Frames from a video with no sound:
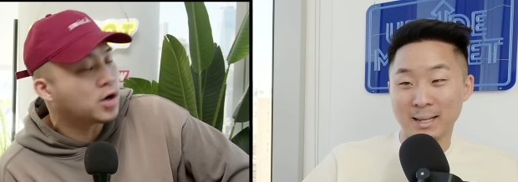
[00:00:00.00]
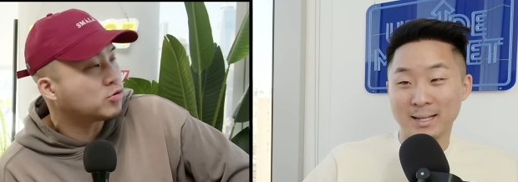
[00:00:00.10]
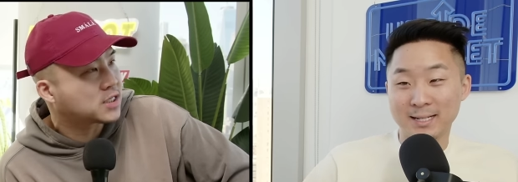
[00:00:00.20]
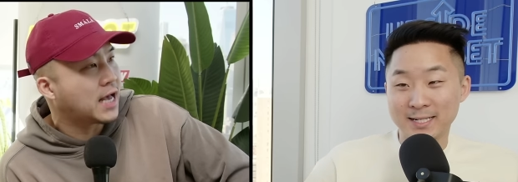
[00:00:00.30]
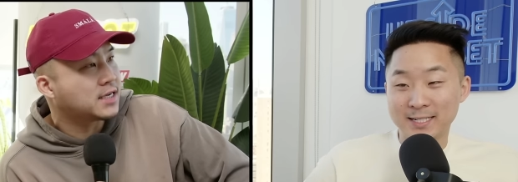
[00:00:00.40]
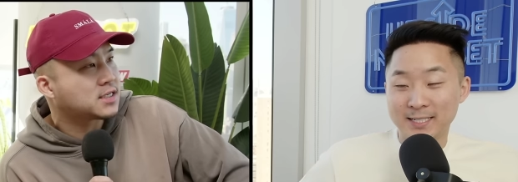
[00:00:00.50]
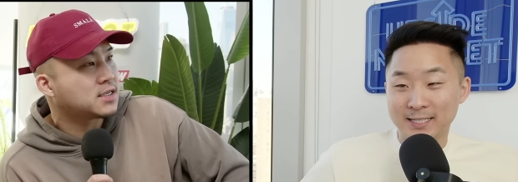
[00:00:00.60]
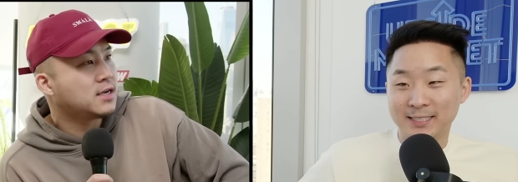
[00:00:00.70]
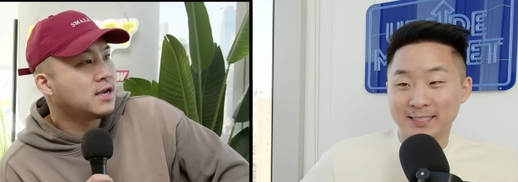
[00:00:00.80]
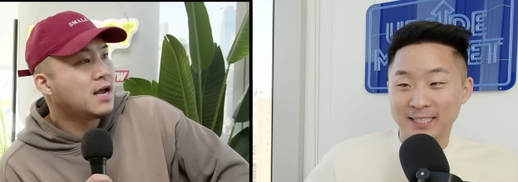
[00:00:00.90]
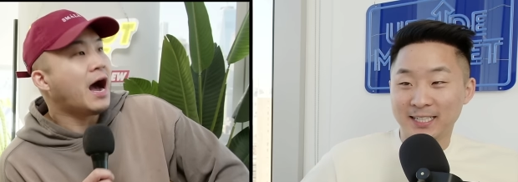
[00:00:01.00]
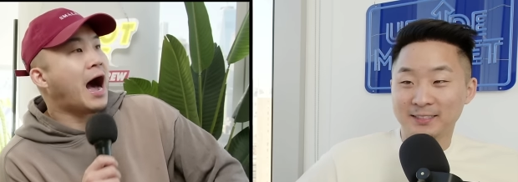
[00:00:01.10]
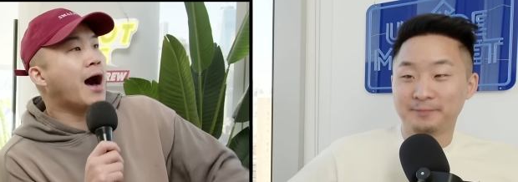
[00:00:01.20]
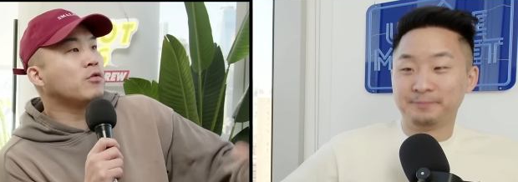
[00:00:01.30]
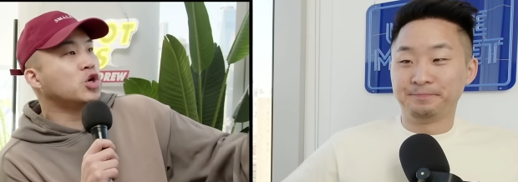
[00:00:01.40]
Speaker 1: slice. Yeah.
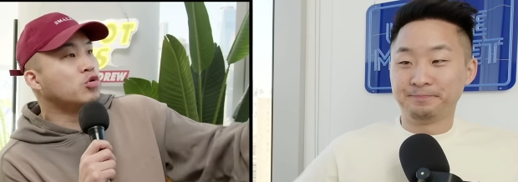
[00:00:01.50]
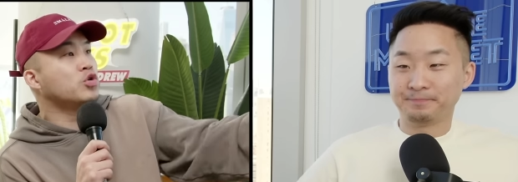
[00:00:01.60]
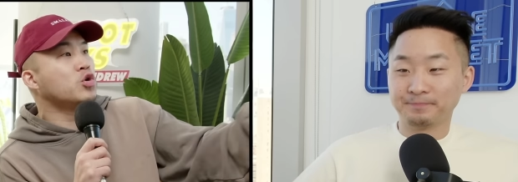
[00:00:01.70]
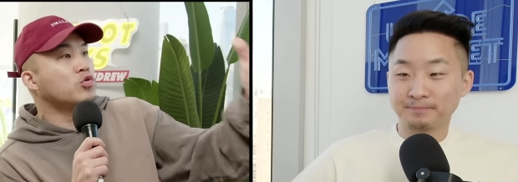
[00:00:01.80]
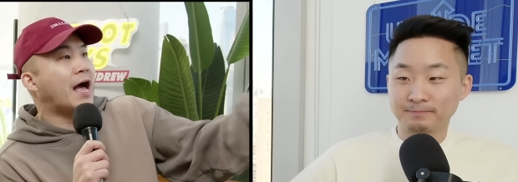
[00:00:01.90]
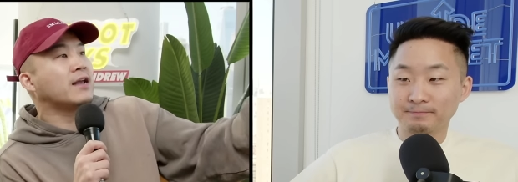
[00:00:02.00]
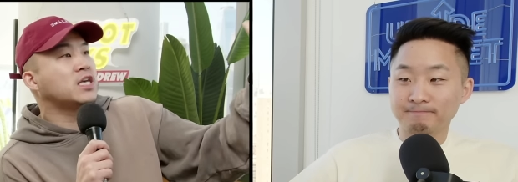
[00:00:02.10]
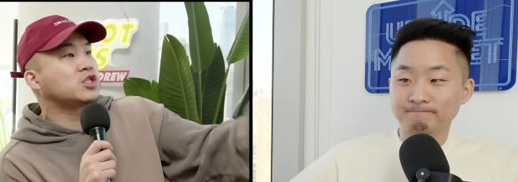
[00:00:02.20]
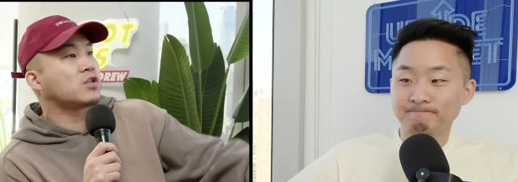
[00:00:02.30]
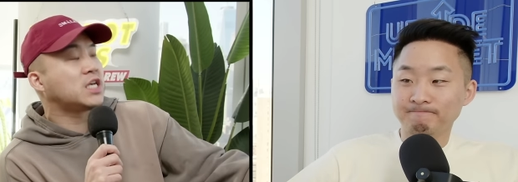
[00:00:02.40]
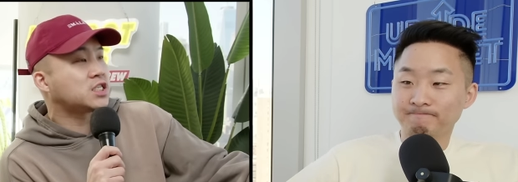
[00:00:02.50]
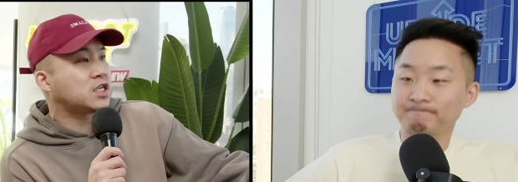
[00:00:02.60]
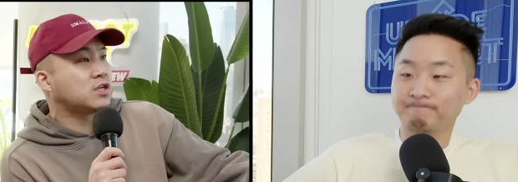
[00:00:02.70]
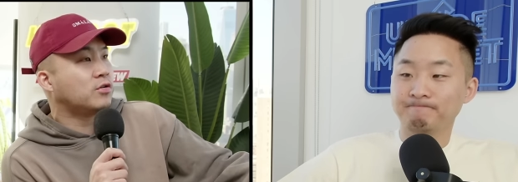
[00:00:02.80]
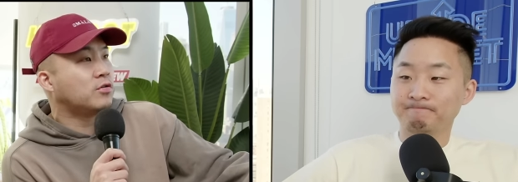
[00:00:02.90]
How do you like these
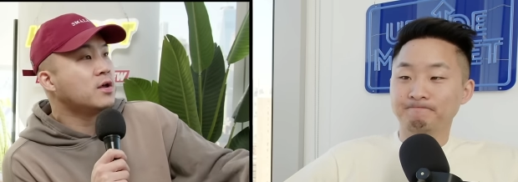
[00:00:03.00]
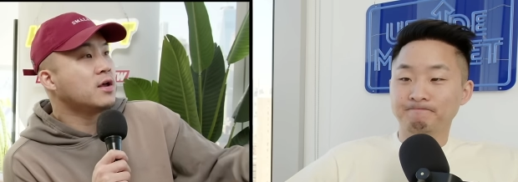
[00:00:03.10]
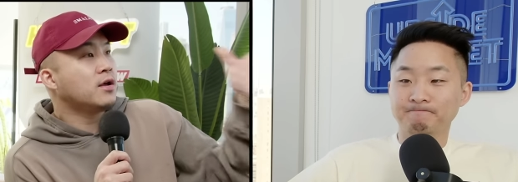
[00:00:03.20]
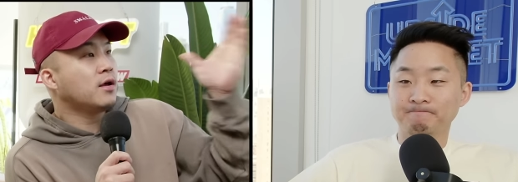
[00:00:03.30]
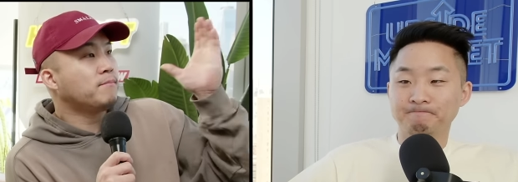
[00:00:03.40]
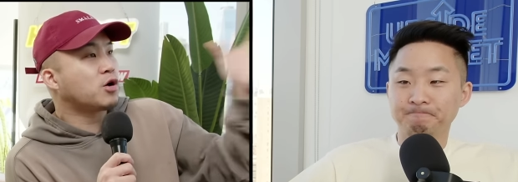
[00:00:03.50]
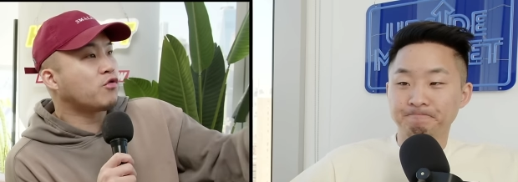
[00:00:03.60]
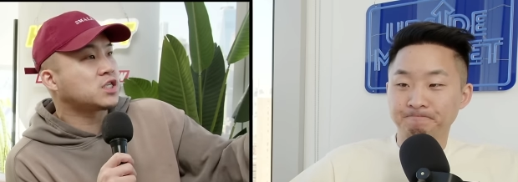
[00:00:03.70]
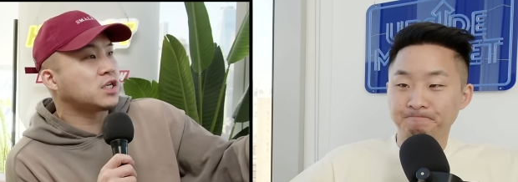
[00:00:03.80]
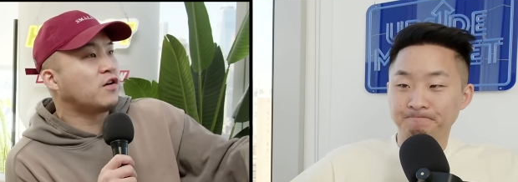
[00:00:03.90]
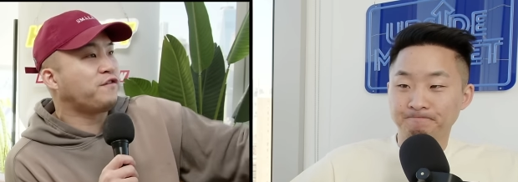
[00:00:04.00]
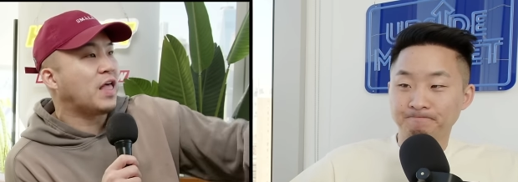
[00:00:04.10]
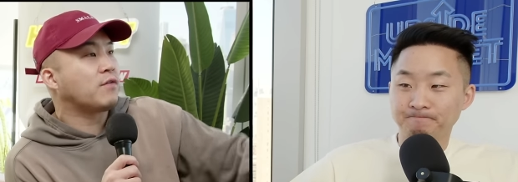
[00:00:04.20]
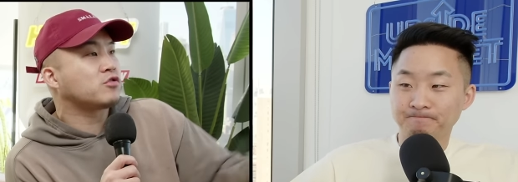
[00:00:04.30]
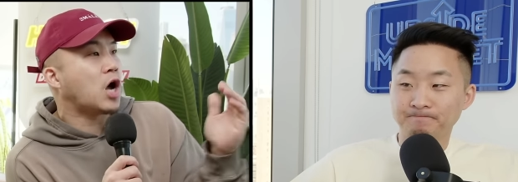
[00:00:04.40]
artisanal, medicinal
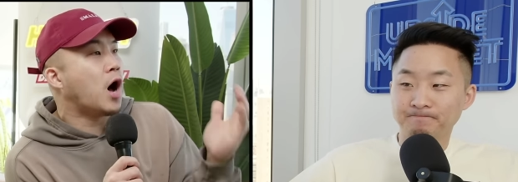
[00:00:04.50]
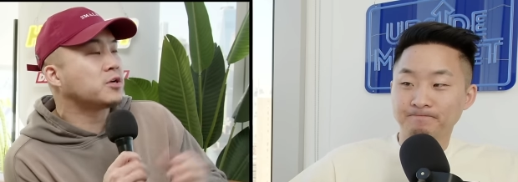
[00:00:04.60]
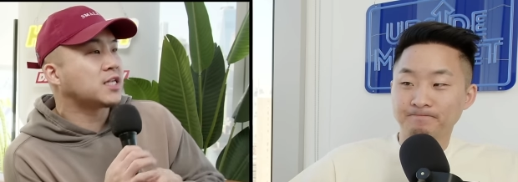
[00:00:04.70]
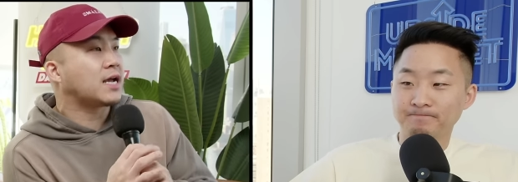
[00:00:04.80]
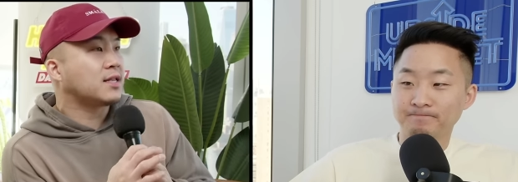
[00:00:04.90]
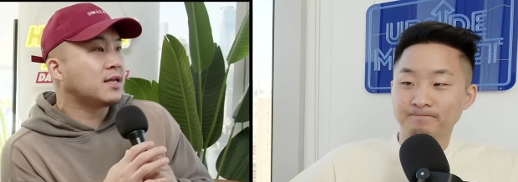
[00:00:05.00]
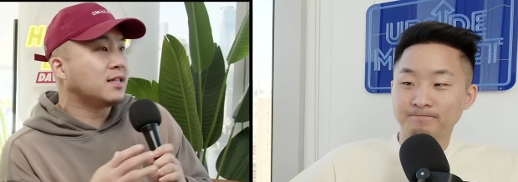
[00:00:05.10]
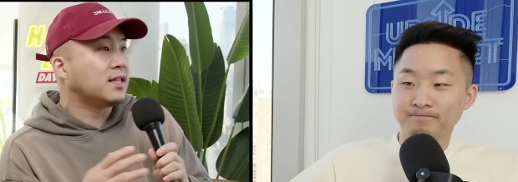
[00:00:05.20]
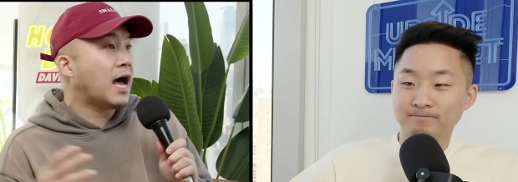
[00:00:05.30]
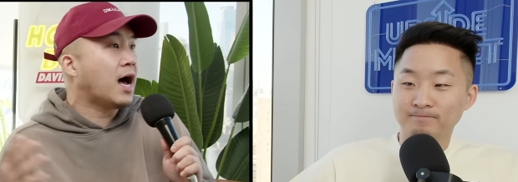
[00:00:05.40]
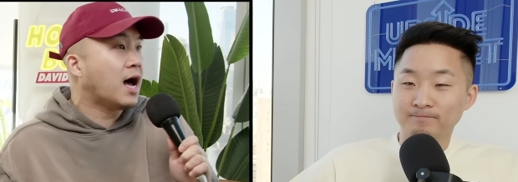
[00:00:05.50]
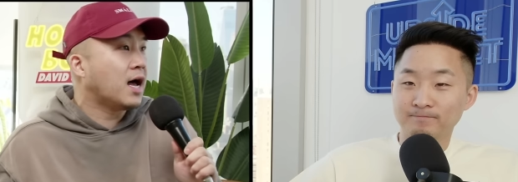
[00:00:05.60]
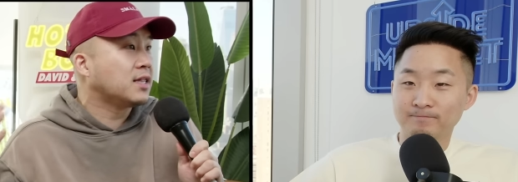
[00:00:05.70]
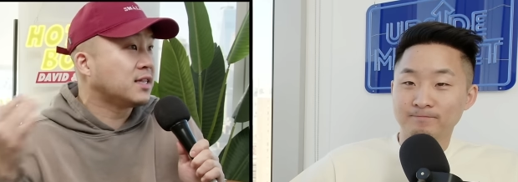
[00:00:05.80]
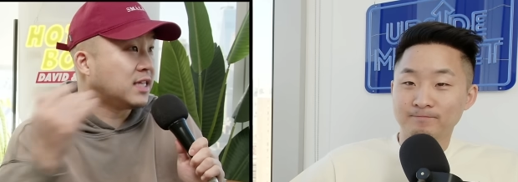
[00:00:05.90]
flavors, almost like
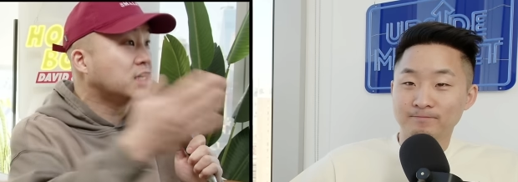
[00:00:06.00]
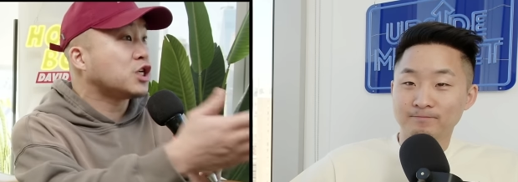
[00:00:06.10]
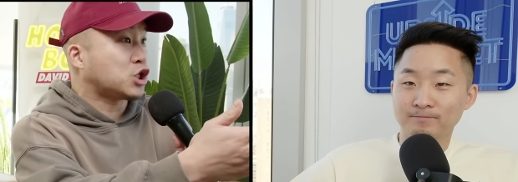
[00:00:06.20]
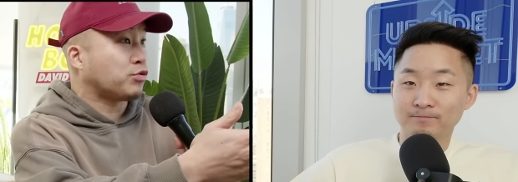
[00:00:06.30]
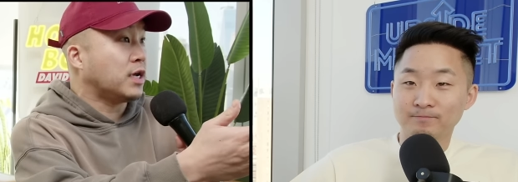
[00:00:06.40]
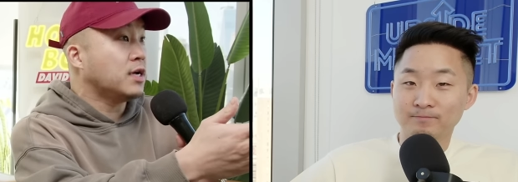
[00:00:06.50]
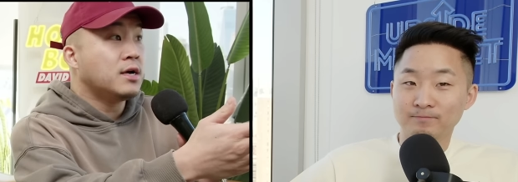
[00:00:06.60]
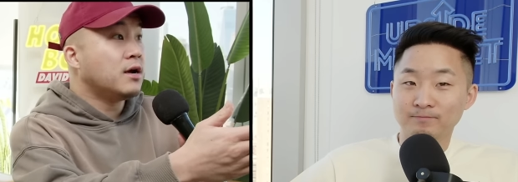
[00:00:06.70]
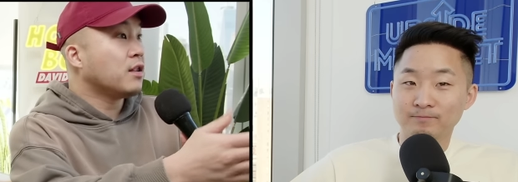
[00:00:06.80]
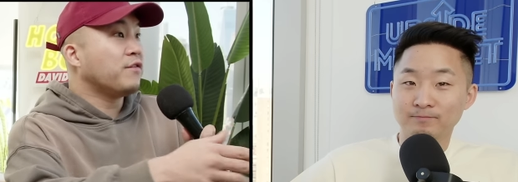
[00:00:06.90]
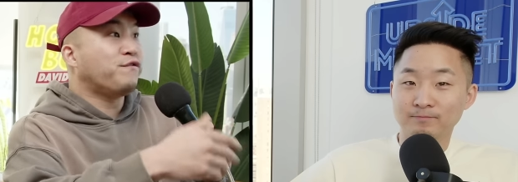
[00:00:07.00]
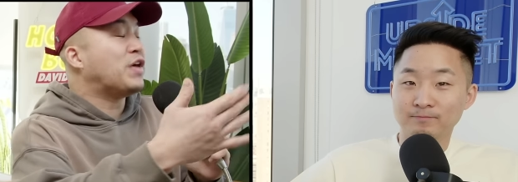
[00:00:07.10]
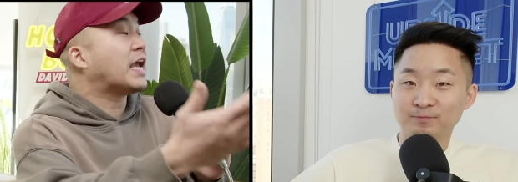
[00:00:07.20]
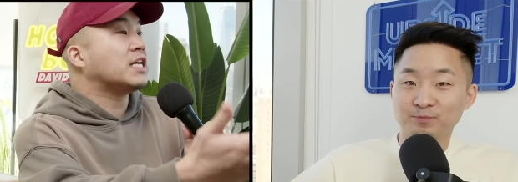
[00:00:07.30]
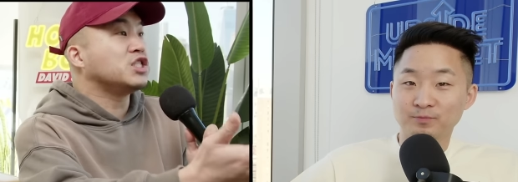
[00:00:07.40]
uh, L'industrie,
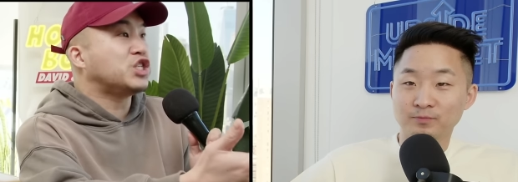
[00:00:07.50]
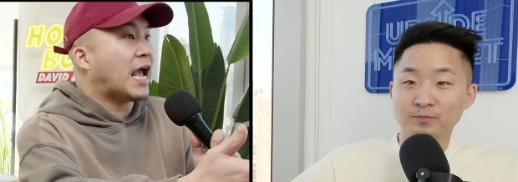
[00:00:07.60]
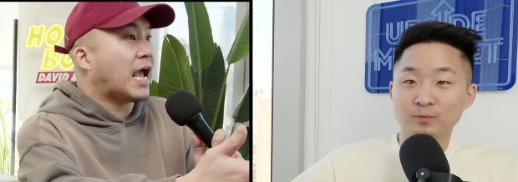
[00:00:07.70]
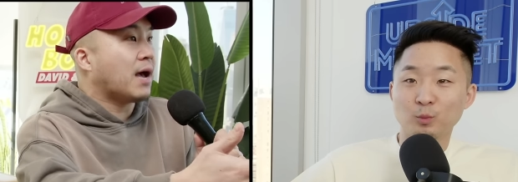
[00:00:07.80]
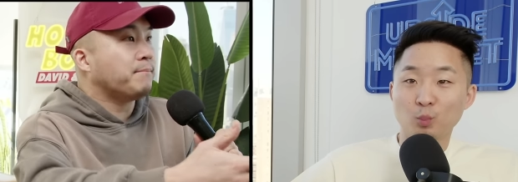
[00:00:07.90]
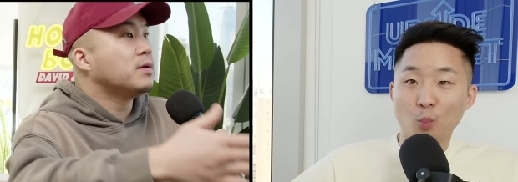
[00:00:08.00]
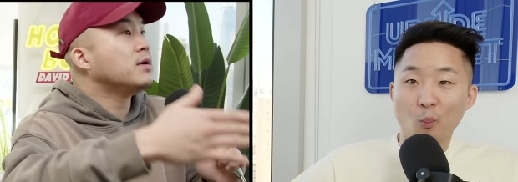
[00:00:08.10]
fig and jam?